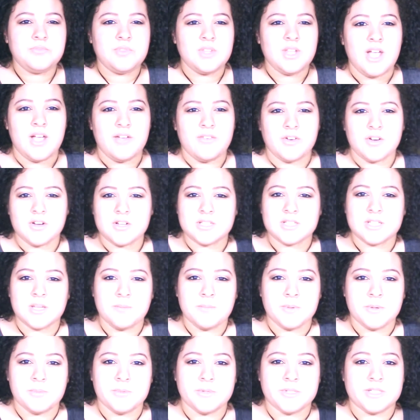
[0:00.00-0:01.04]
I've heard some
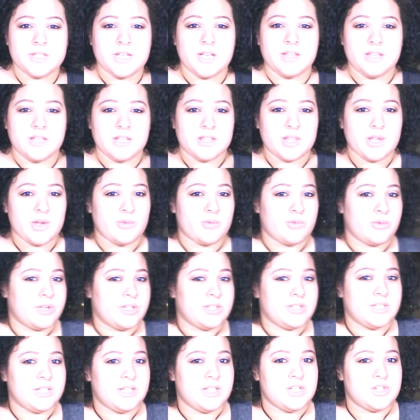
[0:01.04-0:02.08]
people say that they
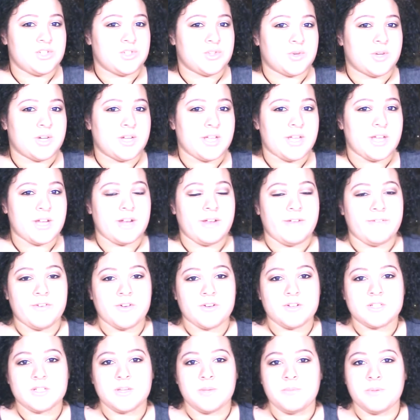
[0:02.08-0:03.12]
really enjoyed it, and I've
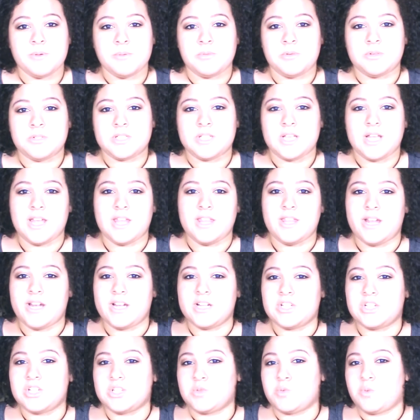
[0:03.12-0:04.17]
heard some people say that it
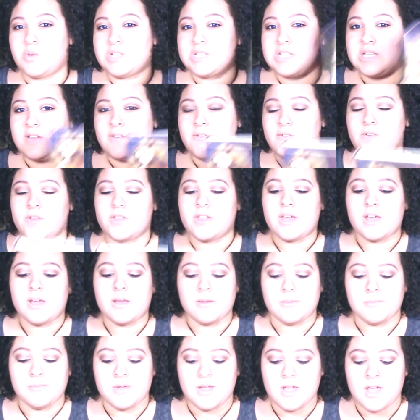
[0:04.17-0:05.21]
just wasn't for
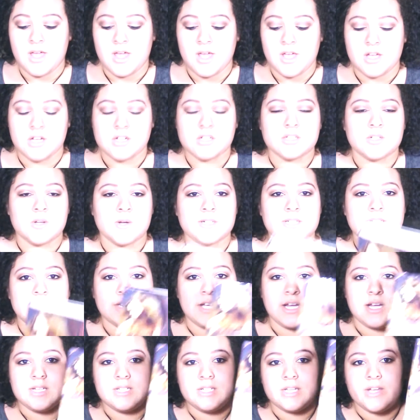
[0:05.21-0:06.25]
them. So I
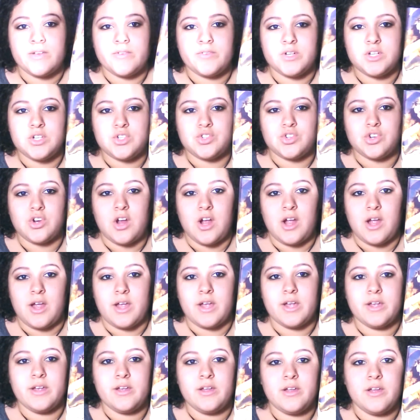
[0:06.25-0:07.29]
decided to give it a
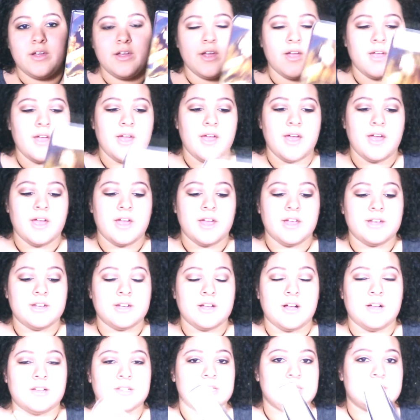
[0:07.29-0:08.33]
try, and
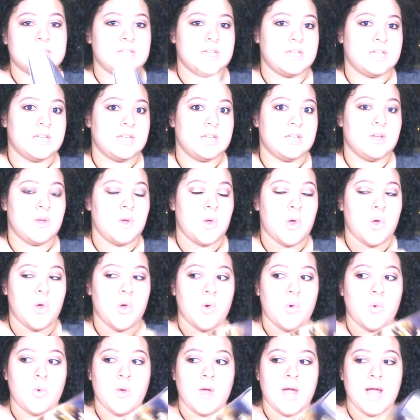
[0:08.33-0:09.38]
I'll see
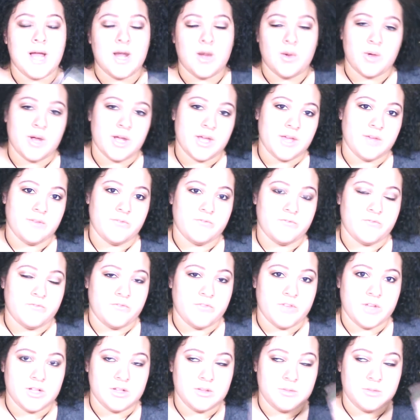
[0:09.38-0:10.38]
how I feel